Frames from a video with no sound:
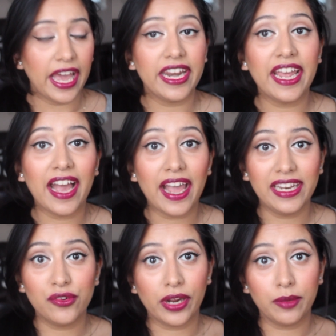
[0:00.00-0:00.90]
And I
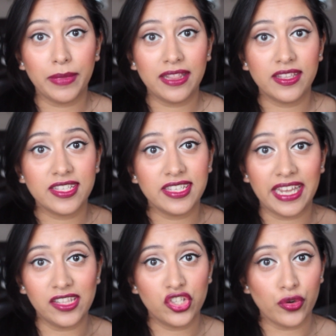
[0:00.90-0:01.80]
highly recommend this
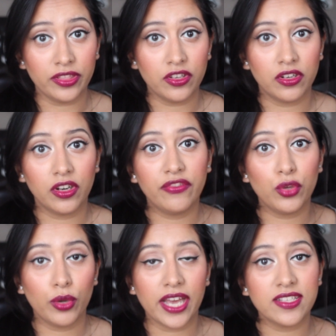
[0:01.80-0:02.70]
nail strengthener if
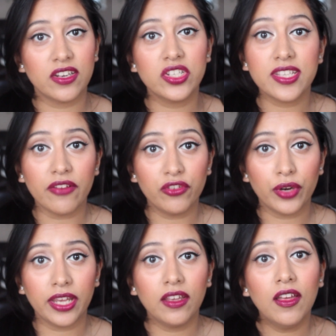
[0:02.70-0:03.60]
you guys are
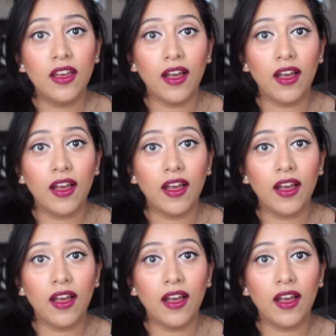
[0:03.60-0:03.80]
suffering